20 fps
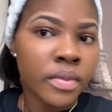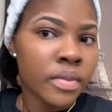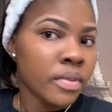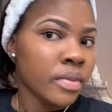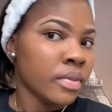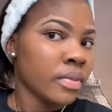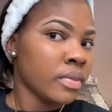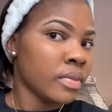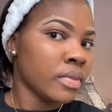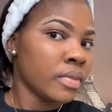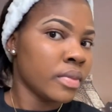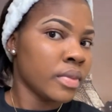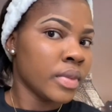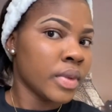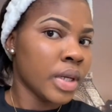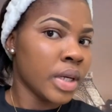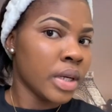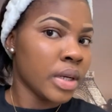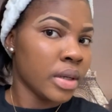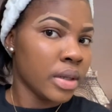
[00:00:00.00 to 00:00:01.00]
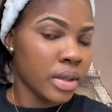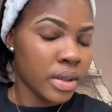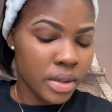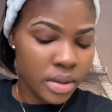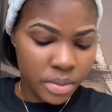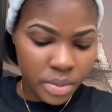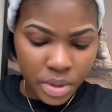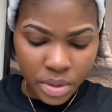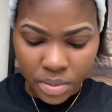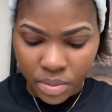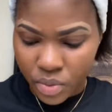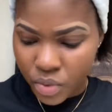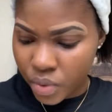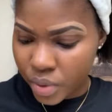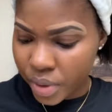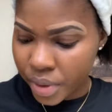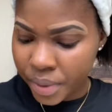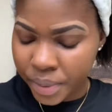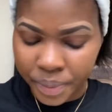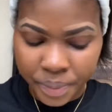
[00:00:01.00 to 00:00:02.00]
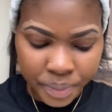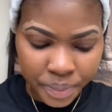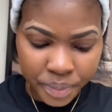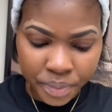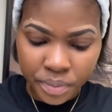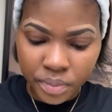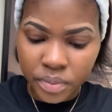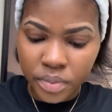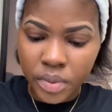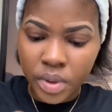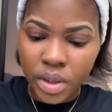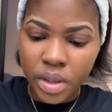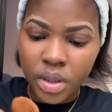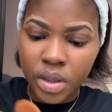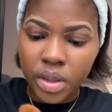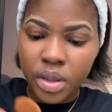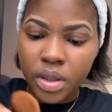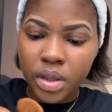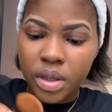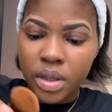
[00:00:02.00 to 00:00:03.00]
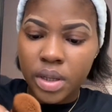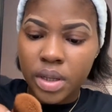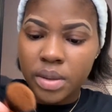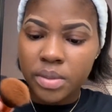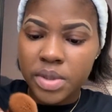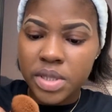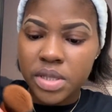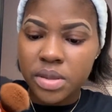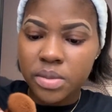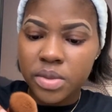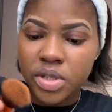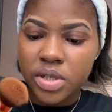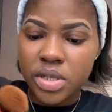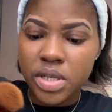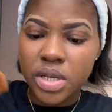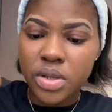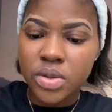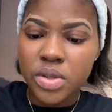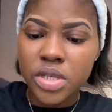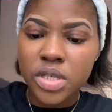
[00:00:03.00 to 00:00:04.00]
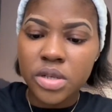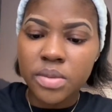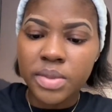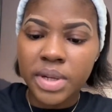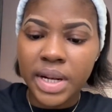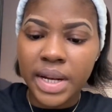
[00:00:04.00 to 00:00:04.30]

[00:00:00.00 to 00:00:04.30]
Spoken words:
A little bit more. I'm just gonna do something